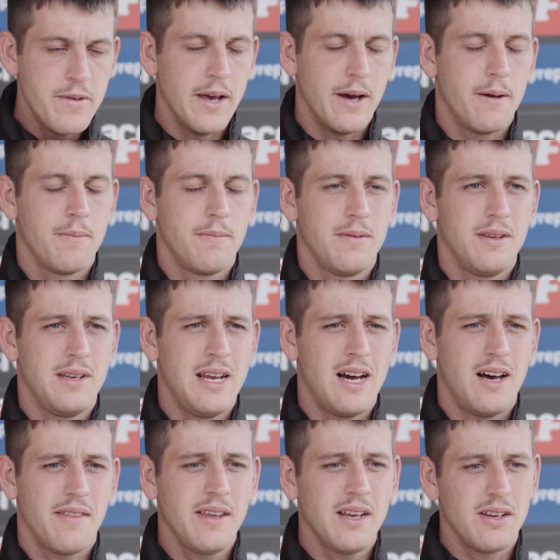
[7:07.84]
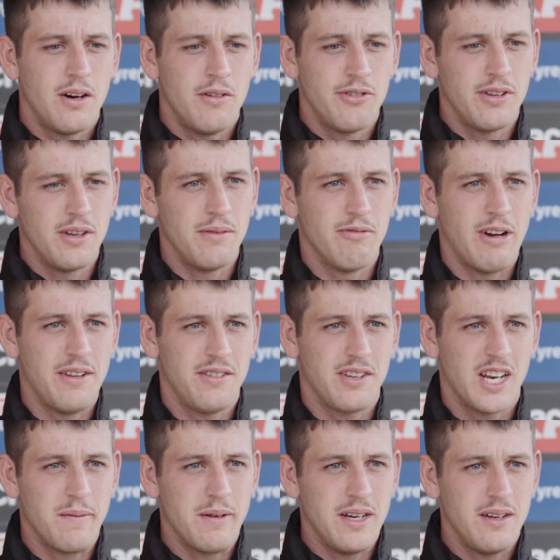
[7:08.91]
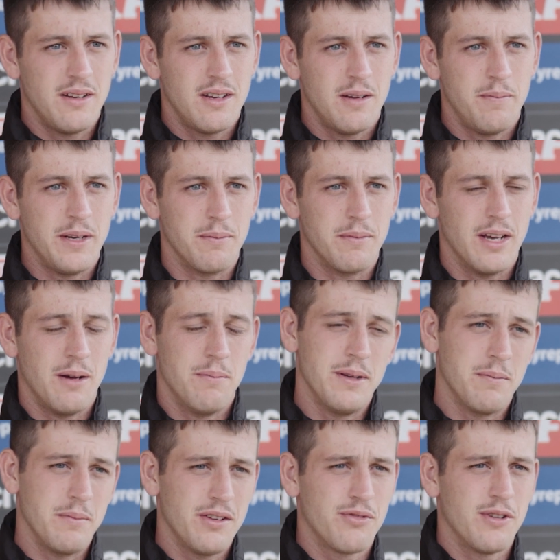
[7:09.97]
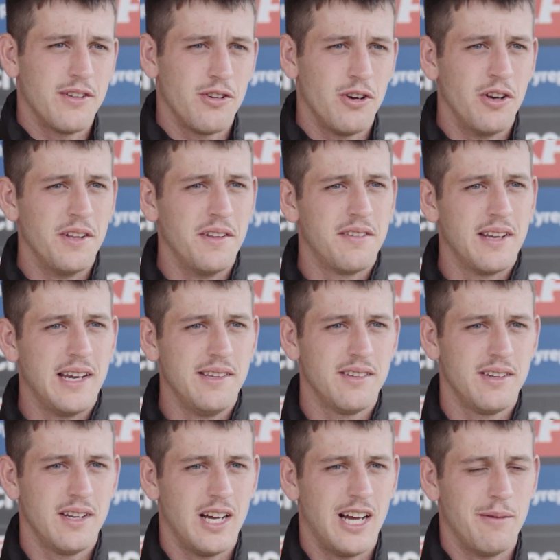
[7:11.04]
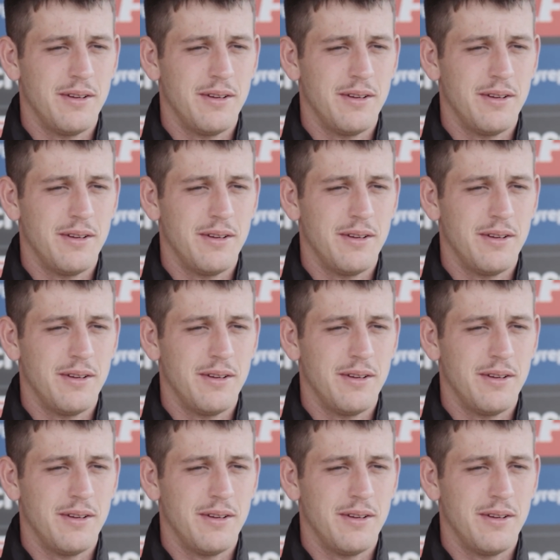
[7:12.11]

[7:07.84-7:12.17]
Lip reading: Yeah. Yeah, I think obviously Raz is going to be a big miss for us early in the season.